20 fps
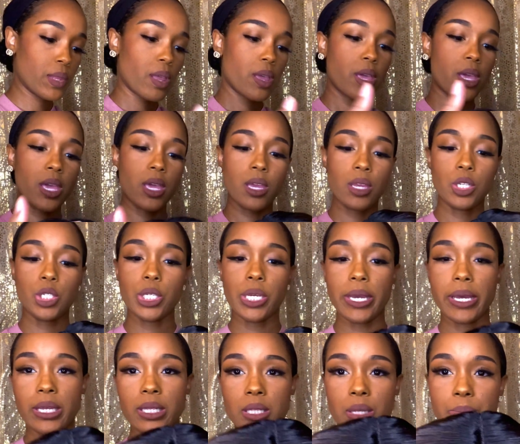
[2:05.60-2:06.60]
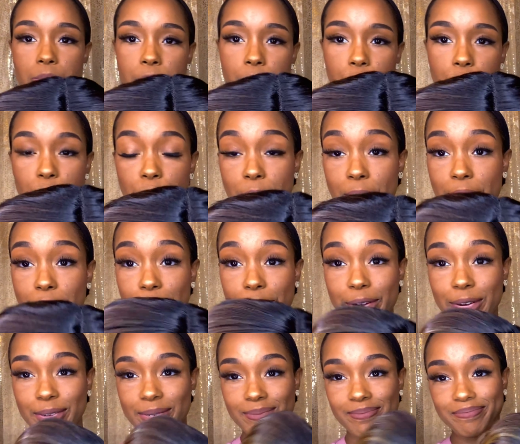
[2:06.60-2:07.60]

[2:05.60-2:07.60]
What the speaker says: And she has a middle part.